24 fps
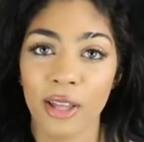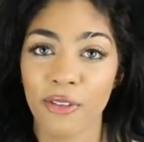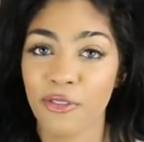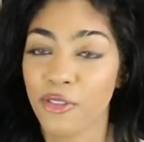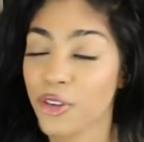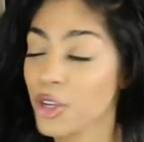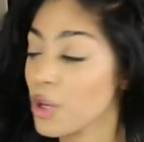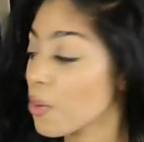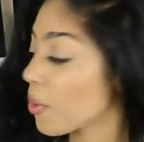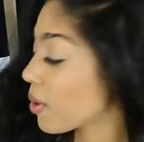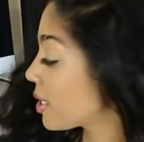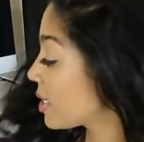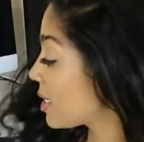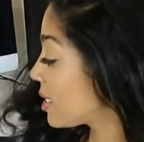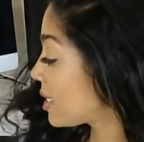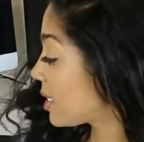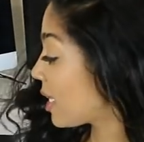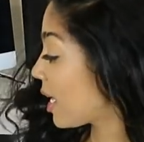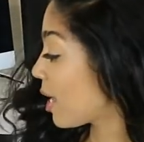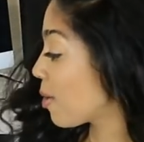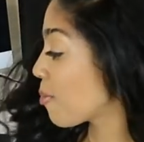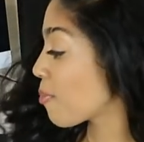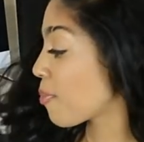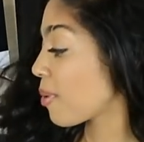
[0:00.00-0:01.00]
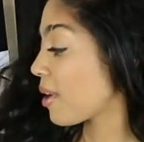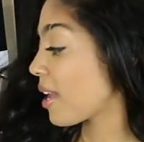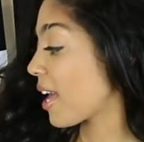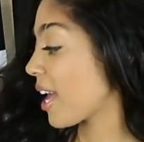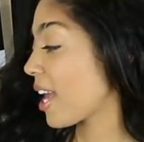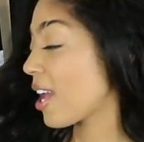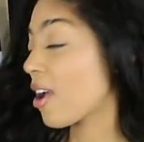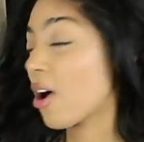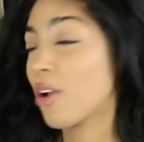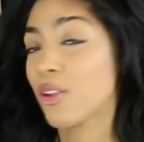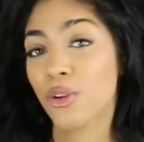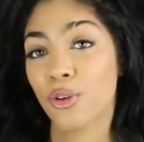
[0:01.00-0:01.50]
If you want to sit and
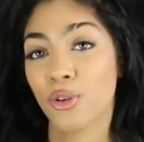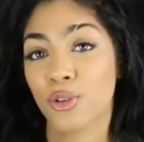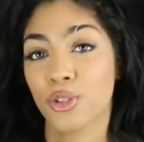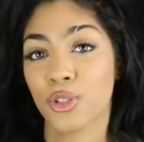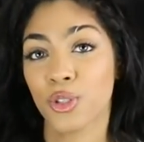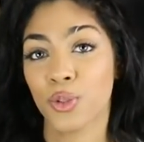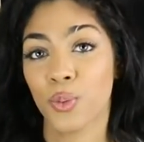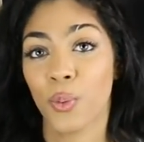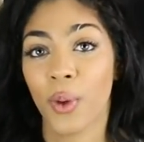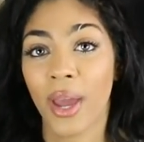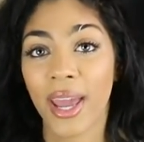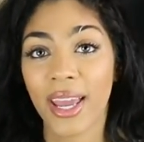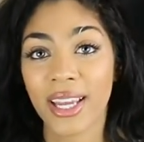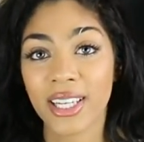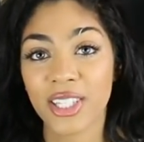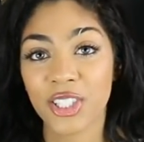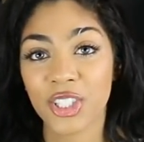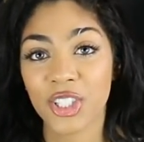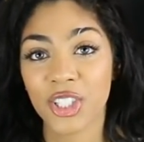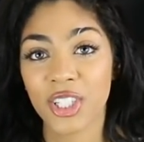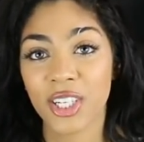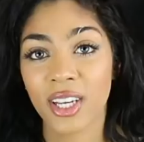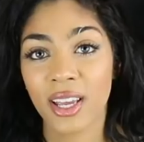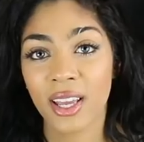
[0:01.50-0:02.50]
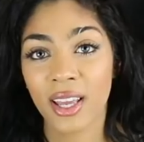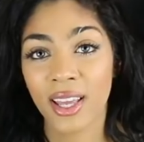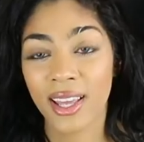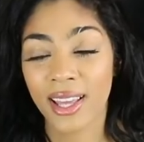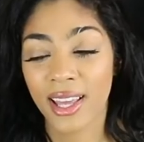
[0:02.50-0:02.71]
play on your Switch,